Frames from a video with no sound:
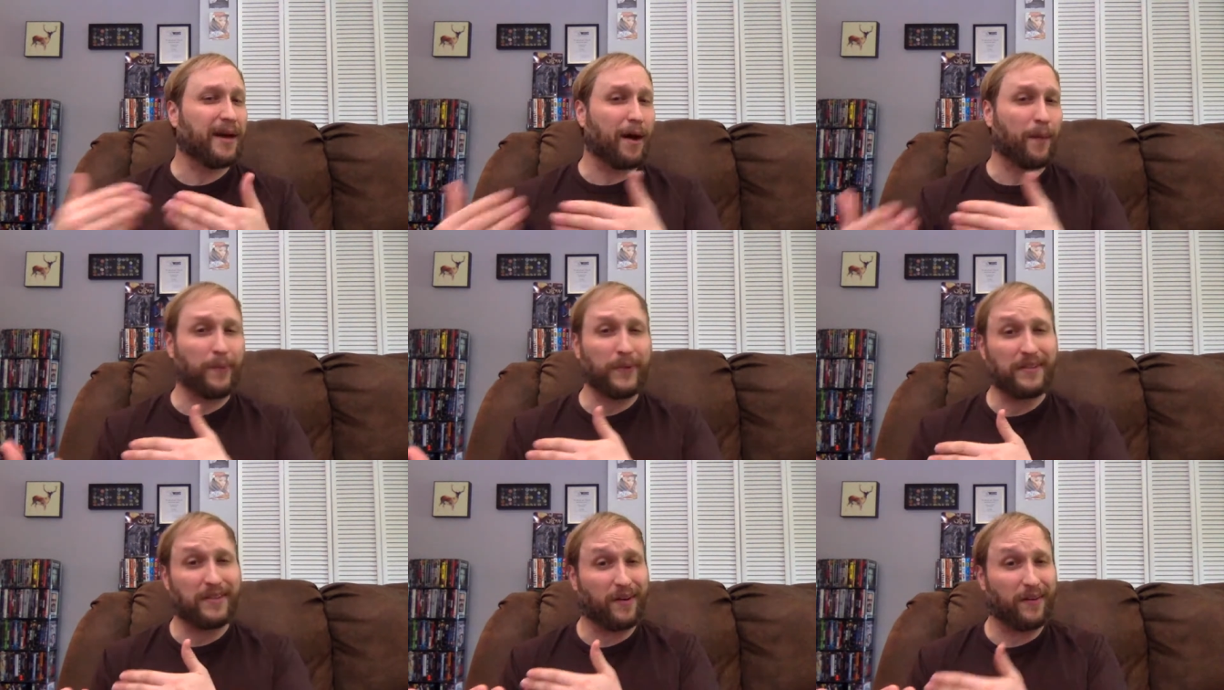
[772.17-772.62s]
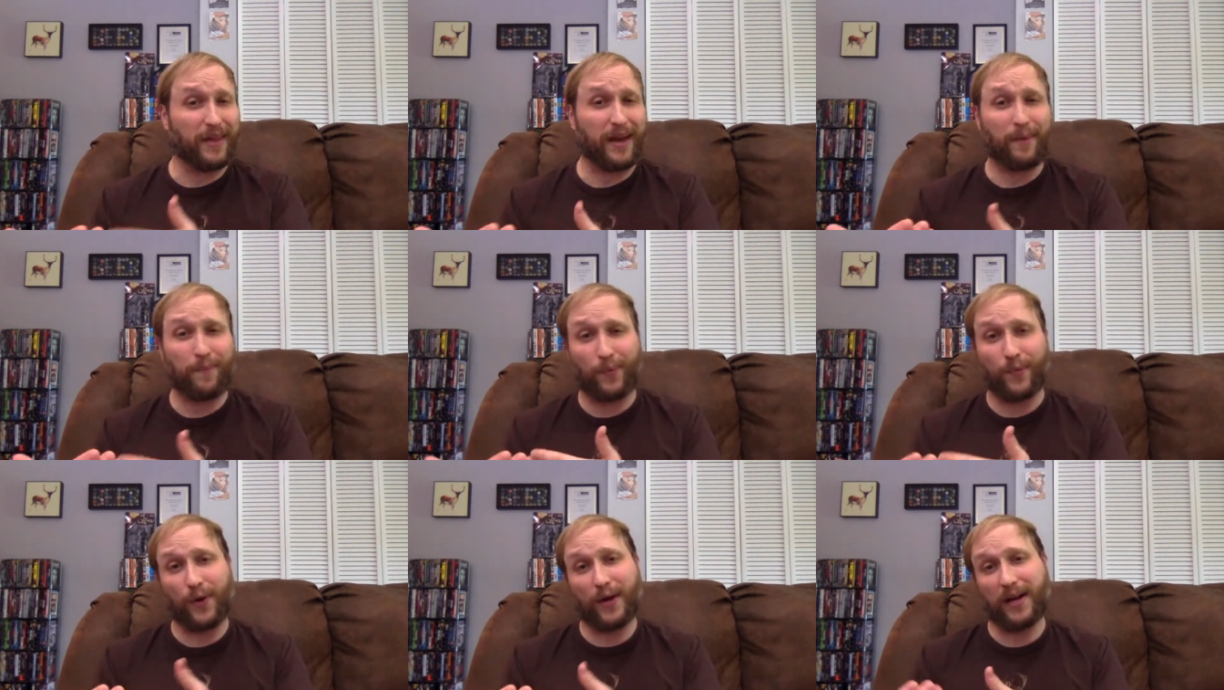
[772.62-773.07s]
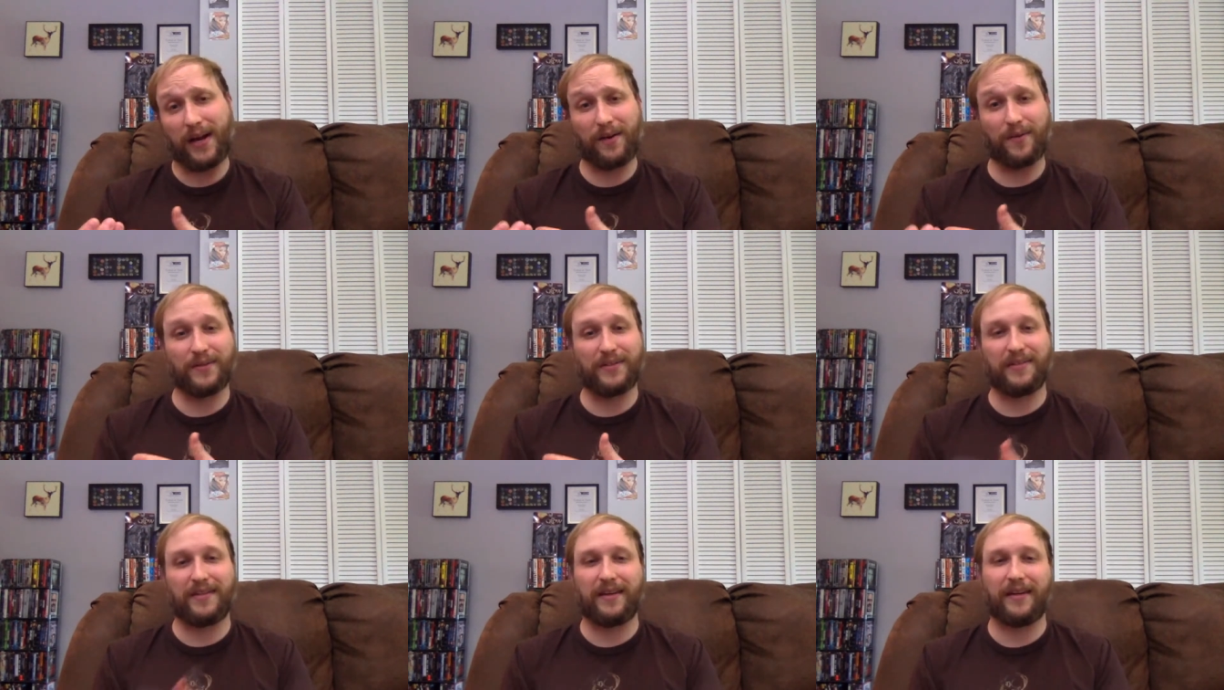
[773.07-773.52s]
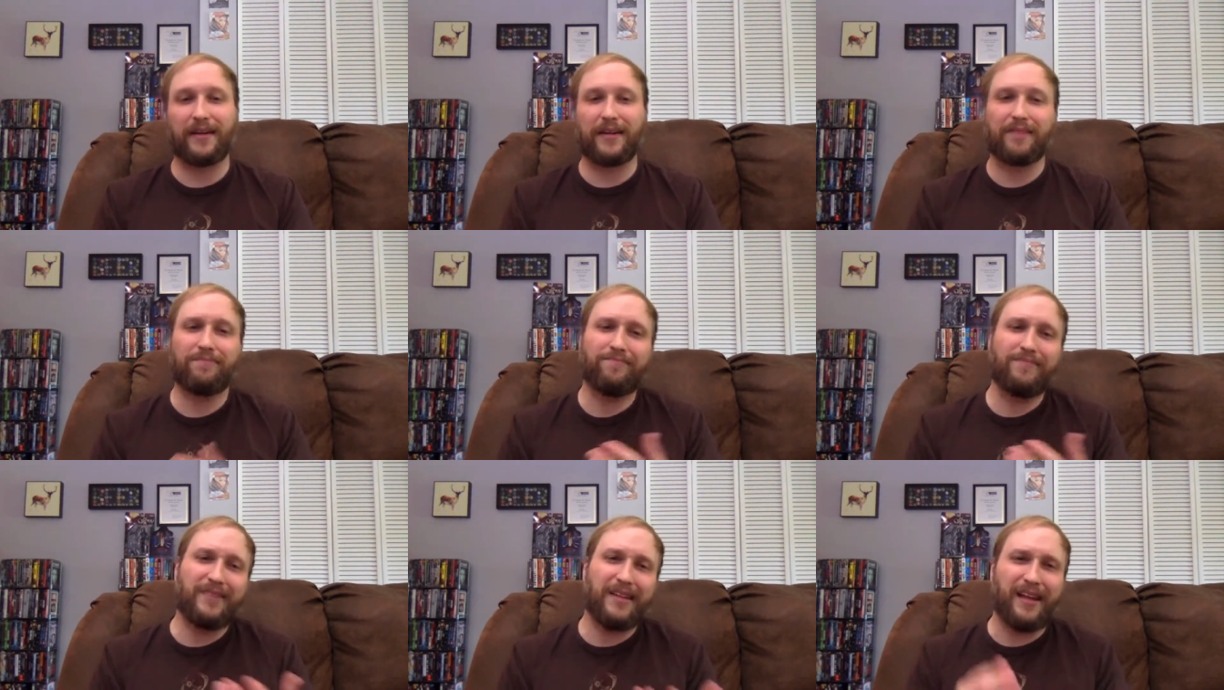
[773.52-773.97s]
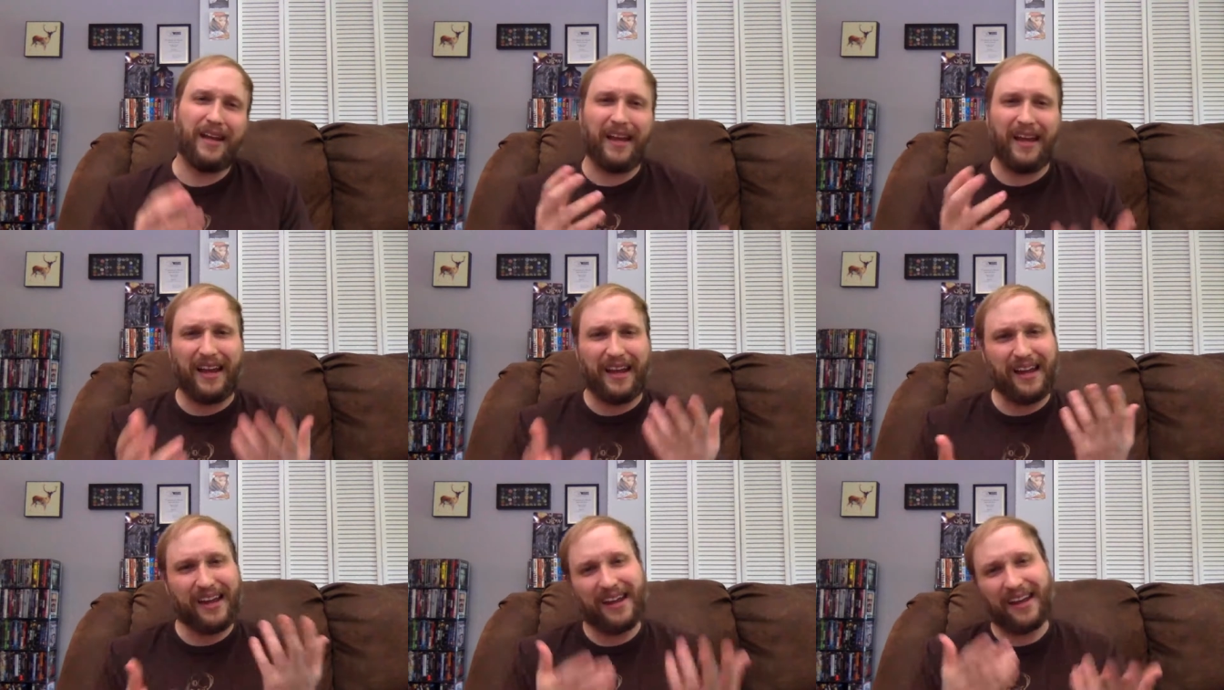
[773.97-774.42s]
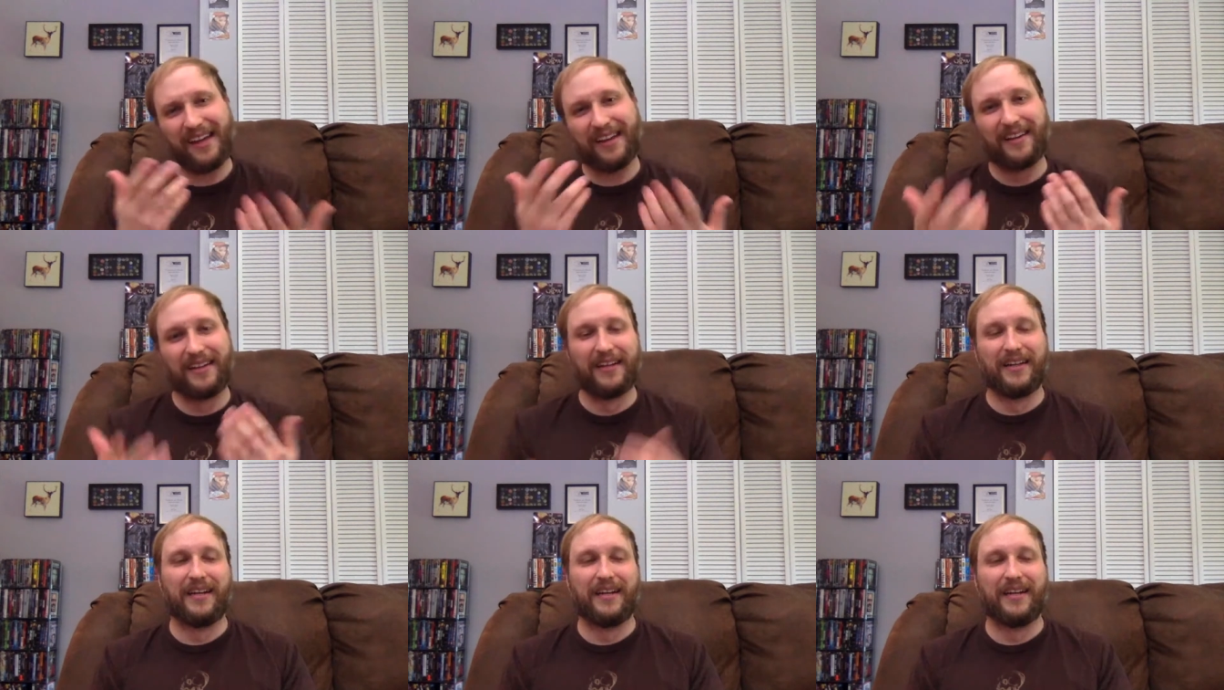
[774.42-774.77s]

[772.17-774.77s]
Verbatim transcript: up until that point, I was like, Meh.